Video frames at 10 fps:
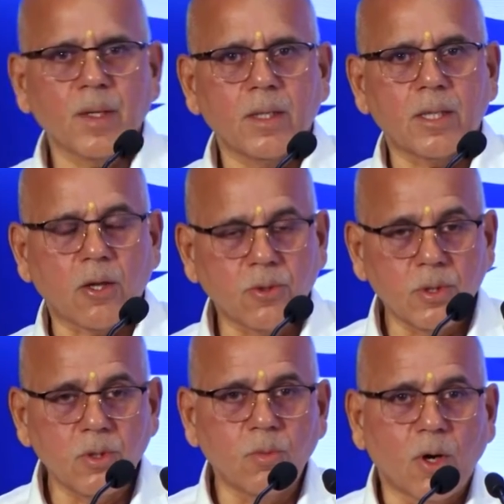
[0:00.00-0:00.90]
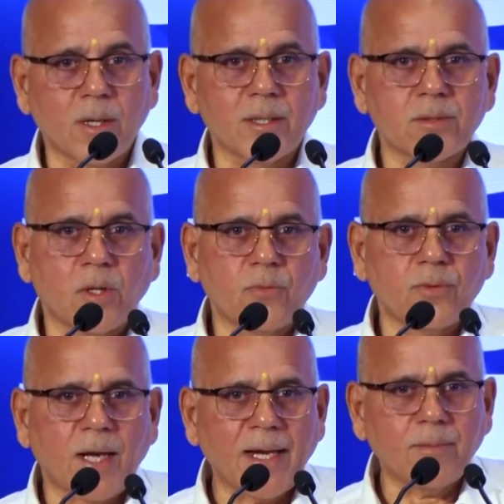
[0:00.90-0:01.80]
Now the new models of
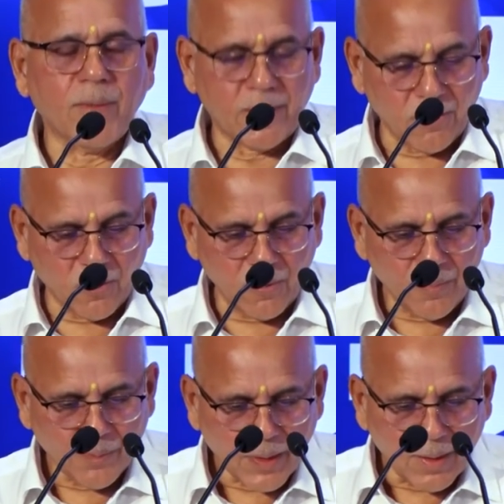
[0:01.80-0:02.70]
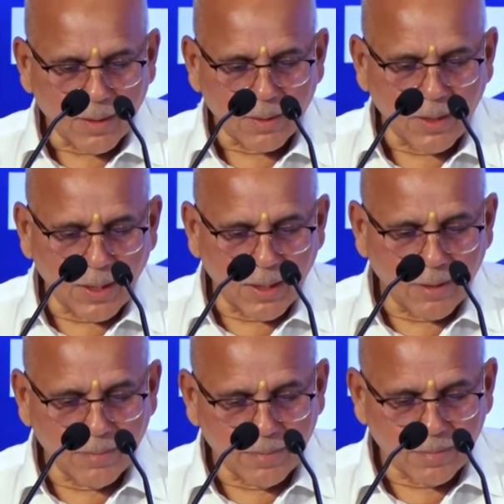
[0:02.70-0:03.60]
light metro,
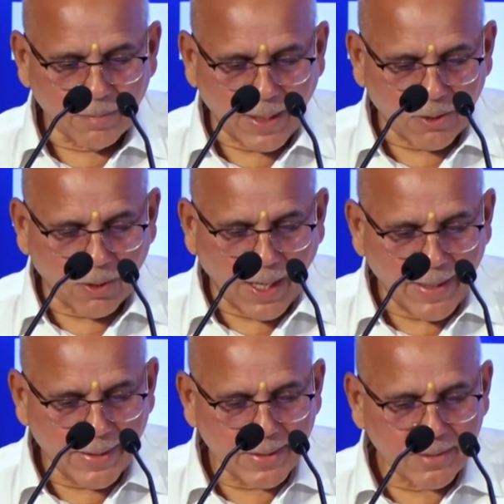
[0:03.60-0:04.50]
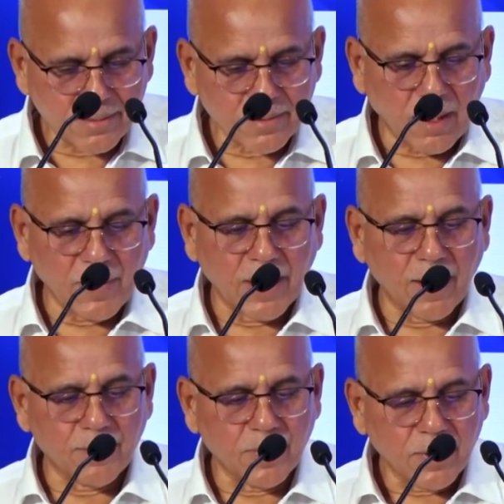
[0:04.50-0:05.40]
the metro light is coming
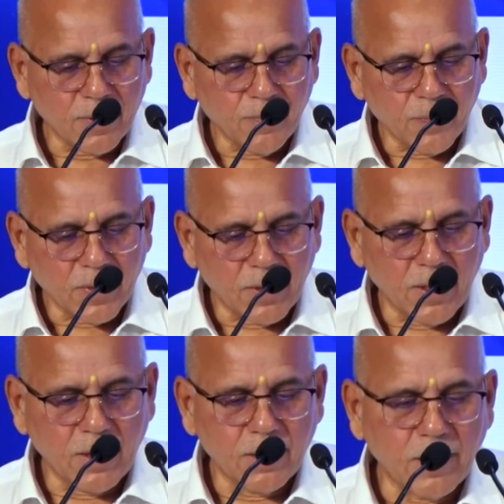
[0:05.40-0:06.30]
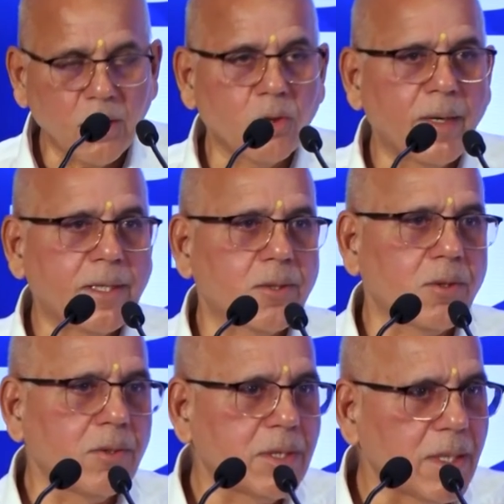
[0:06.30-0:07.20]
up. The neo
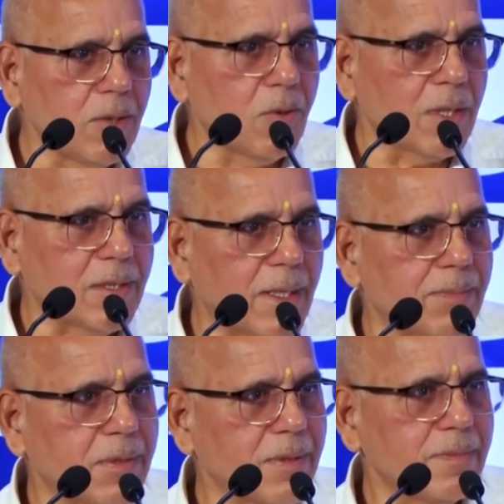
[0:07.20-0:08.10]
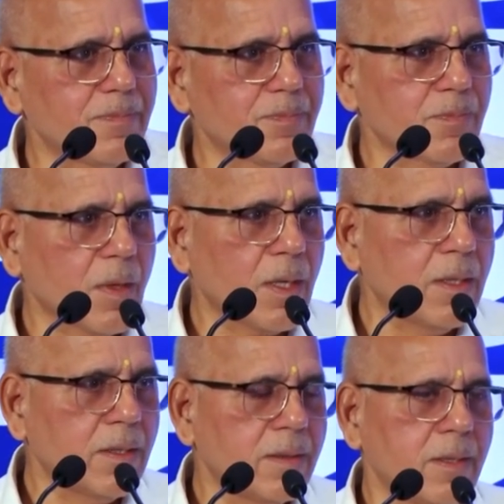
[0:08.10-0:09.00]
metro is a new concept.
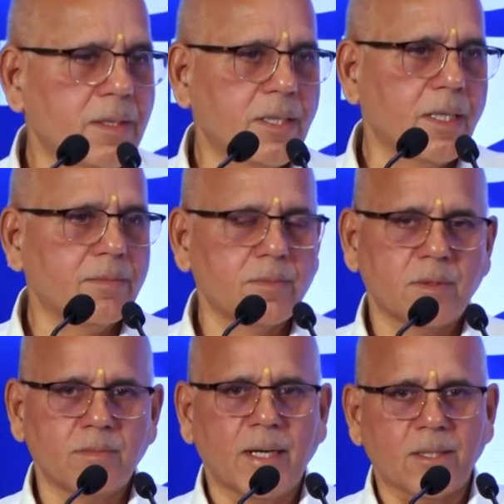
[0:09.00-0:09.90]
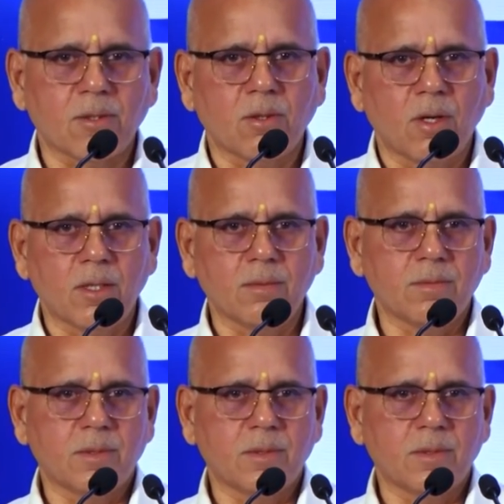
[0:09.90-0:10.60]
It's a metro on